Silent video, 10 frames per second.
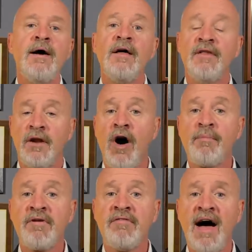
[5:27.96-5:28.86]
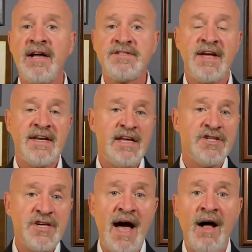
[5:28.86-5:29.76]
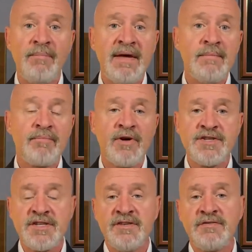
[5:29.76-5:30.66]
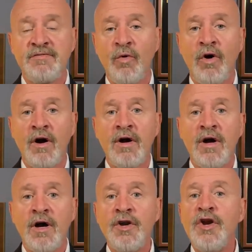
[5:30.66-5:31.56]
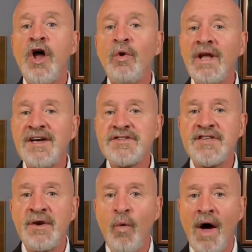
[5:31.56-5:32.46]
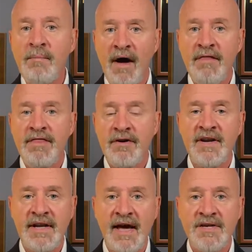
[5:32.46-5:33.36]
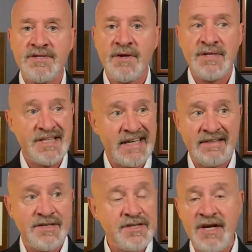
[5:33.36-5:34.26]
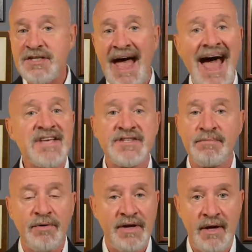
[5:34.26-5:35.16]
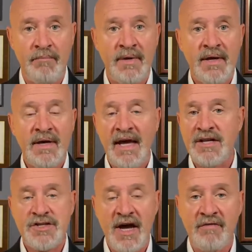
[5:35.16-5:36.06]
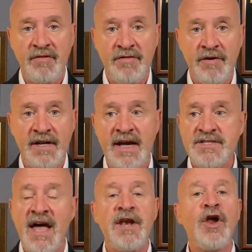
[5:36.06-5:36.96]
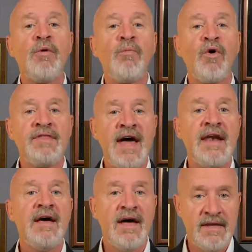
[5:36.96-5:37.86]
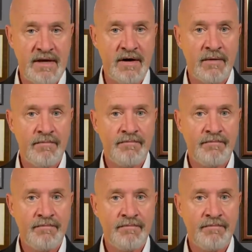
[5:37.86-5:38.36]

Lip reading: the law provides that he shall be imprisoned for no less than 1 month, 30 days, so the judge has to put him in jail for 30 days, and no more than a year.